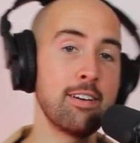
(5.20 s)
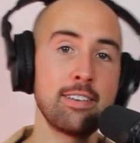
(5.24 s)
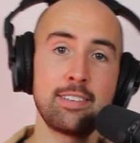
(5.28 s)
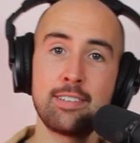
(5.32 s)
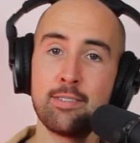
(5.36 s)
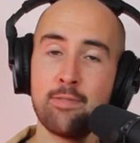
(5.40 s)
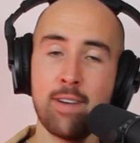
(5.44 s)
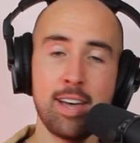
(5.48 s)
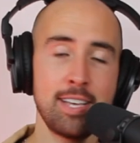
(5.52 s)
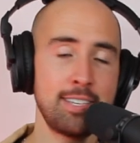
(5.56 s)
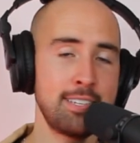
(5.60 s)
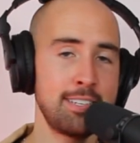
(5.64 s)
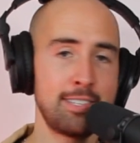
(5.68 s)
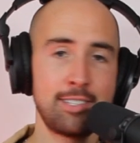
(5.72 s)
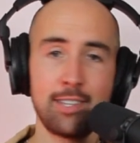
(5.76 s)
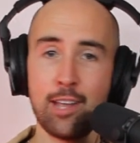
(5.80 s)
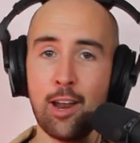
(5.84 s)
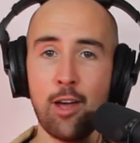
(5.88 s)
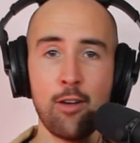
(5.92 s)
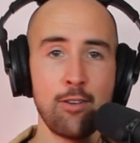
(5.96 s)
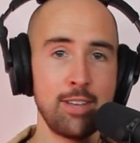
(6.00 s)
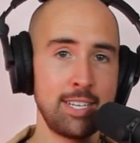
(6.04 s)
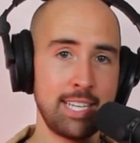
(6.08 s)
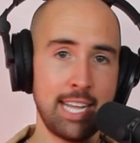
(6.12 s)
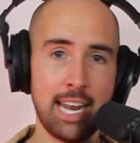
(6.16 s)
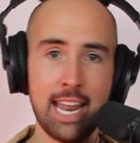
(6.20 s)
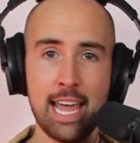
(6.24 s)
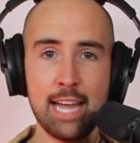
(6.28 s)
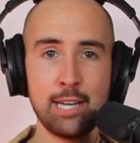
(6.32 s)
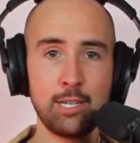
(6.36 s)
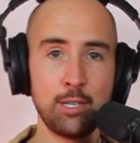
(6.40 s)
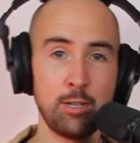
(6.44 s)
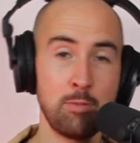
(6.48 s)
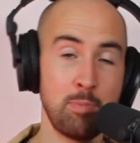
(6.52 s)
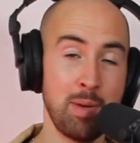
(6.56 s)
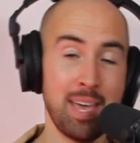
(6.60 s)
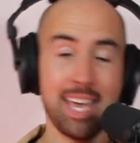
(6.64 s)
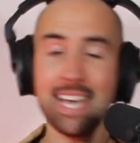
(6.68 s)
look, Sylvester Stallone is a
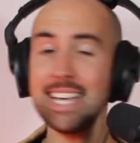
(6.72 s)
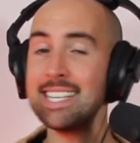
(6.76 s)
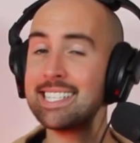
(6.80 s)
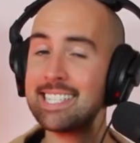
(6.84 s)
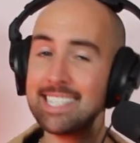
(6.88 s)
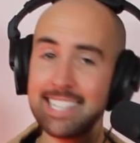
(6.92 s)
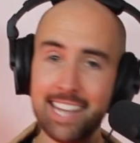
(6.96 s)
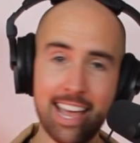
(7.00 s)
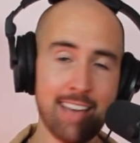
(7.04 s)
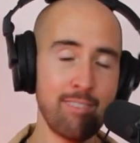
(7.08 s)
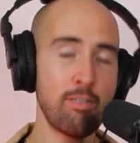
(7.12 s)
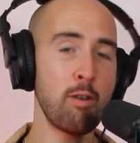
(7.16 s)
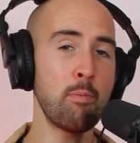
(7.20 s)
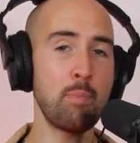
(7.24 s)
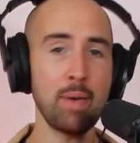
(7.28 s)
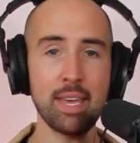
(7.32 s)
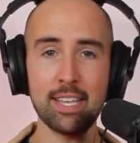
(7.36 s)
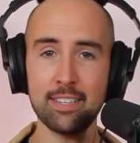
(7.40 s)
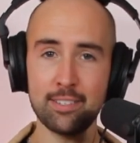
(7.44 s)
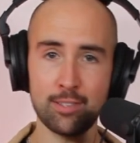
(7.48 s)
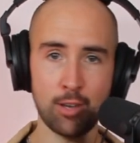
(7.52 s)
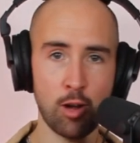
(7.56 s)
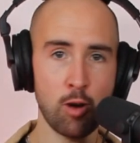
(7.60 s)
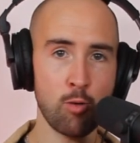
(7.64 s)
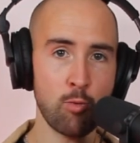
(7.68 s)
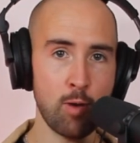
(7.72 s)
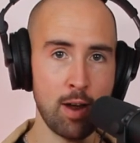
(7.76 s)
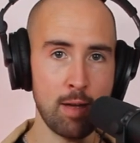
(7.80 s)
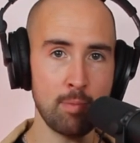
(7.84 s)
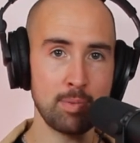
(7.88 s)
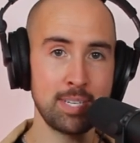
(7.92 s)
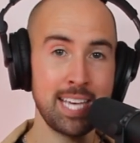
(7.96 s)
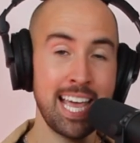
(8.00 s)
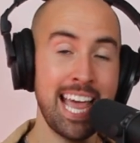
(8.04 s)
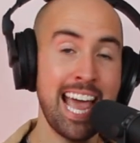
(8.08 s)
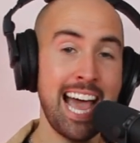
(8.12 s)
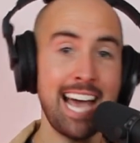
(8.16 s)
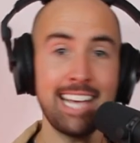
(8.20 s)
legend, but he's never been so
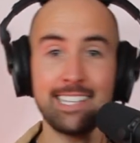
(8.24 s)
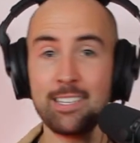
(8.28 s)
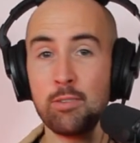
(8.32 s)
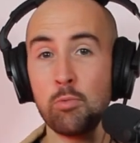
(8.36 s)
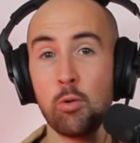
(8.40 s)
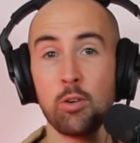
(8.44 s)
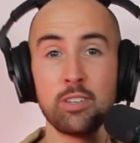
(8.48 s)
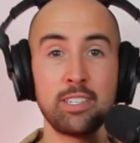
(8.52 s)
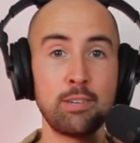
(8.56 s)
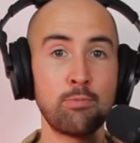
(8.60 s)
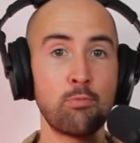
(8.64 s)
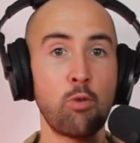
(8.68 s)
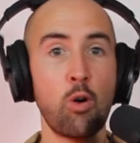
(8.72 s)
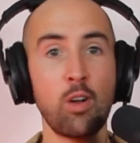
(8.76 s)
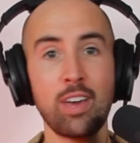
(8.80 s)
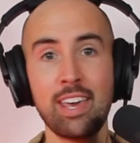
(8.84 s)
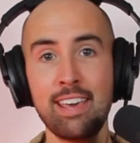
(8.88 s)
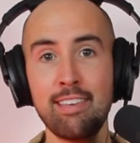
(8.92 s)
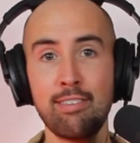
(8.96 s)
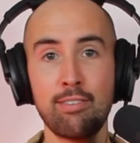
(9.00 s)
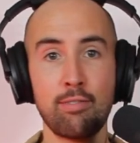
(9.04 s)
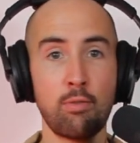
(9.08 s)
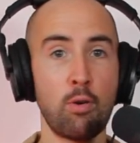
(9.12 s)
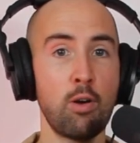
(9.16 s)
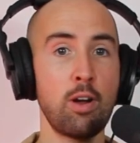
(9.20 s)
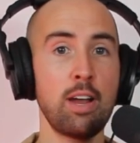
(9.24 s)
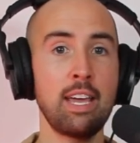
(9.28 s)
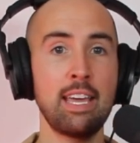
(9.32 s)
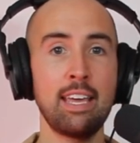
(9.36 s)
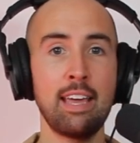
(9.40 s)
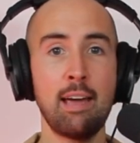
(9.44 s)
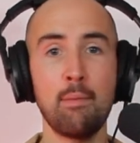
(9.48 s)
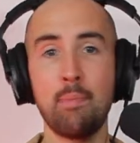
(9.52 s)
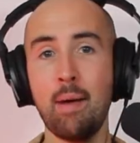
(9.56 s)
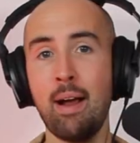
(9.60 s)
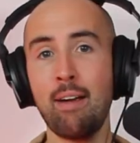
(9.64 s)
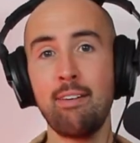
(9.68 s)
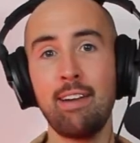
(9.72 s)
ripped as he was in Rocky
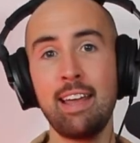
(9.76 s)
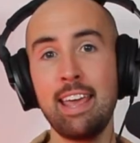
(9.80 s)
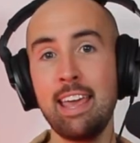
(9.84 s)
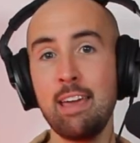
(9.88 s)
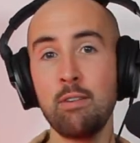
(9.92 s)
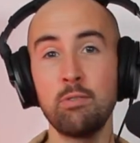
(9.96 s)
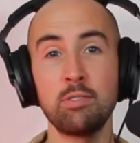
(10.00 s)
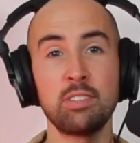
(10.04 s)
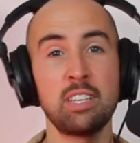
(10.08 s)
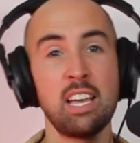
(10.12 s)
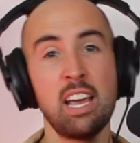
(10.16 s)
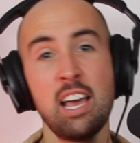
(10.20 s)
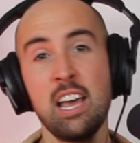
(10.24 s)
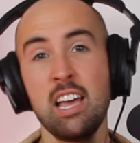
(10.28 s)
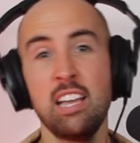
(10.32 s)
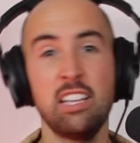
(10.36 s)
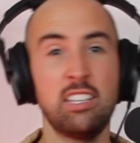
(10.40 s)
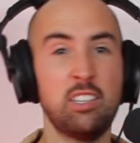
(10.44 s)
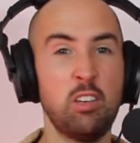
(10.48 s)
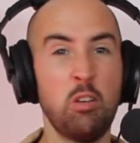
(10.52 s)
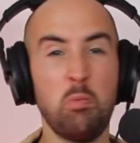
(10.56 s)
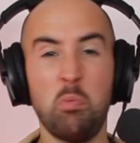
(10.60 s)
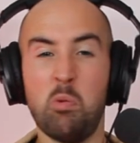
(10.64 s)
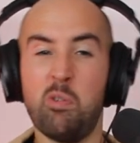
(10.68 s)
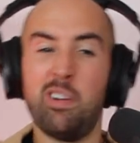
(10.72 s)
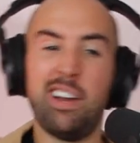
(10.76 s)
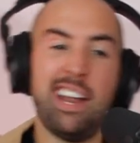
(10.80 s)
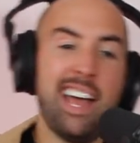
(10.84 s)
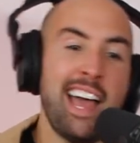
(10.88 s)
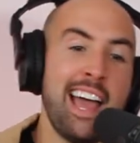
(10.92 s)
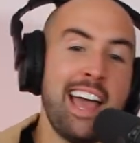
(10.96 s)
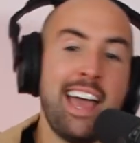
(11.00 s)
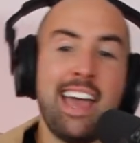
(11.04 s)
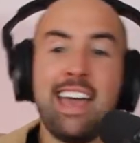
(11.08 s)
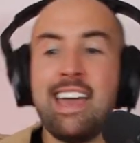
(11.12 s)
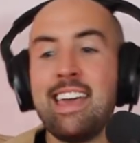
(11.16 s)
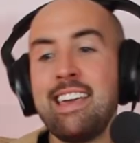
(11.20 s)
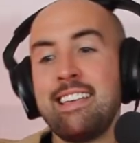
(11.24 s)
3. Apparently, he was
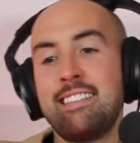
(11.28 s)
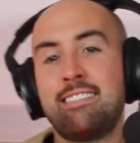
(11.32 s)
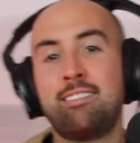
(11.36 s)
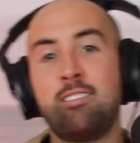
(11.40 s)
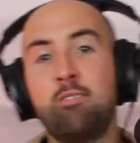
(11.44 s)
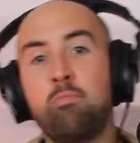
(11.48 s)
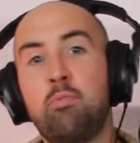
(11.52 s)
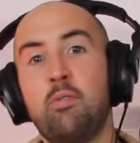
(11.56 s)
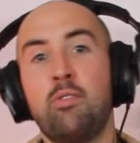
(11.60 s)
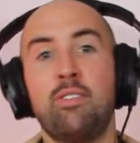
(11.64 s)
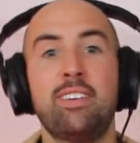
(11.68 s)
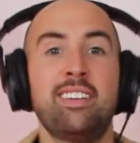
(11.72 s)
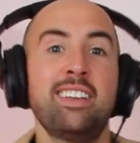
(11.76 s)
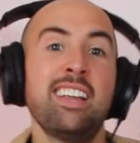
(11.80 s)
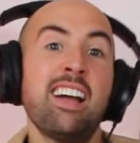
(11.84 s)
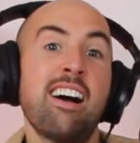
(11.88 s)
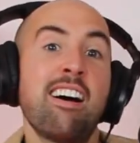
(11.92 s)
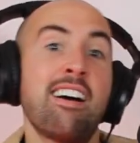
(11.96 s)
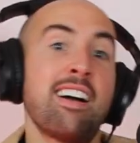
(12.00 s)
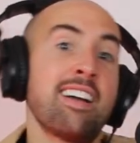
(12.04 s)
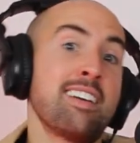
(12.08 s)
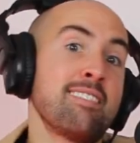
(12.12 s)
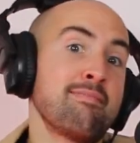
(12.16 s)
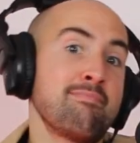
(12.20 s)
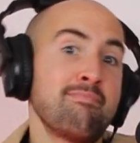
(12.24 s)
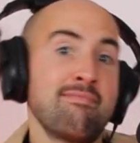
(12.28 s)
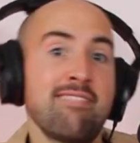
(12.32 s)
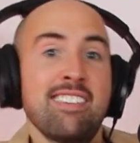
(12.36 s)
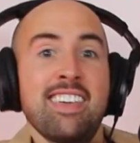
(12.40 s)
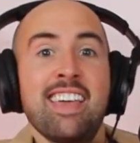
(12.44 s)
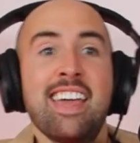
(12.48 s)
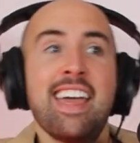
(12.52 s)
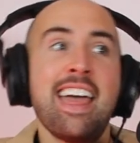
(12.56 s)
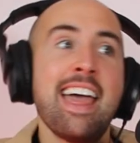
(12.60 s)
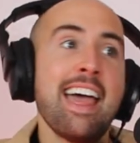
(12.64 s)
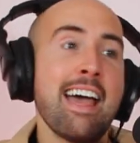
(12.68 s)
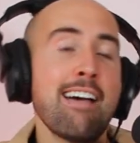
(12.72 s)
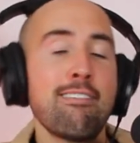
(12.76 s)
2.8, 2.9,
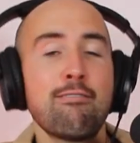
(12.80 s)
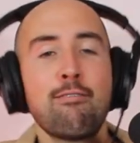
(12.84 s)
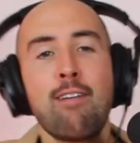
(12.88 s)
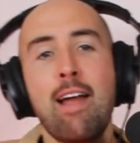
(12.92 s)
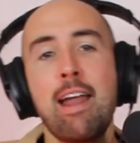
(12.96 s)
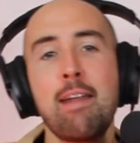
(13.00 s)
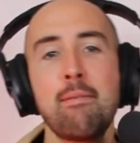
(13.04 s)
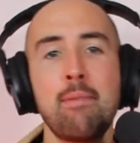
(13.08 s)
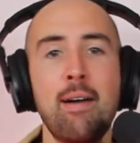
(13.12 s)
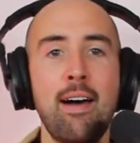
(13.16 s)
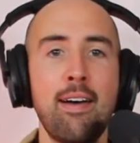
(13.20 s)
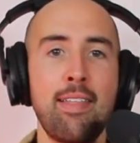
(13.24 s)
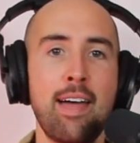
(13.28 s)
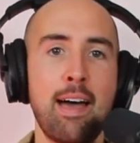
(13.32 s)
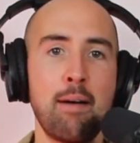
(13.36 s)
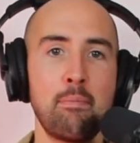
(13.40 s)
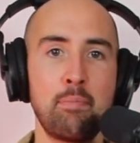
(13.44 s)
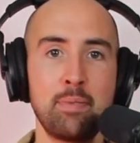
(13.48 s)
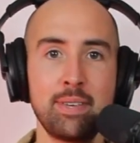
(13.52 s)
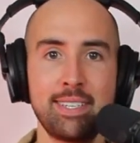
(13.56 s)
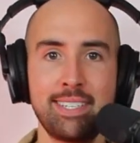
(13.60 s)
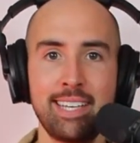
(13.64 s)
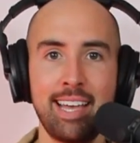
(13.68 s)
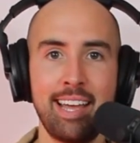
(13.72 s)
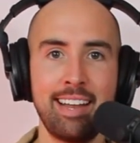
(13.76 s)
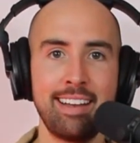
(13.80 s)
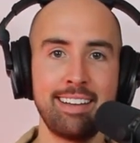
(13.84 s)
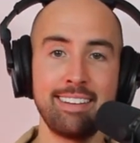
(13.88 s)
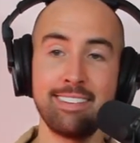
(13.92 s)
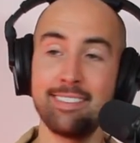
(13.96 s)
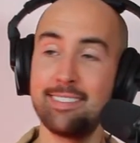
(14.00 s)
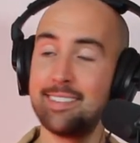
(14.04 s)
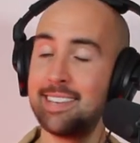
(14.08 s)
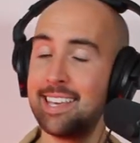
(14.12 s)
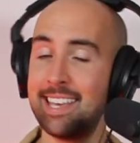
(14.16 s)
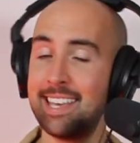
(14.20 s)
yeah, around about that percent.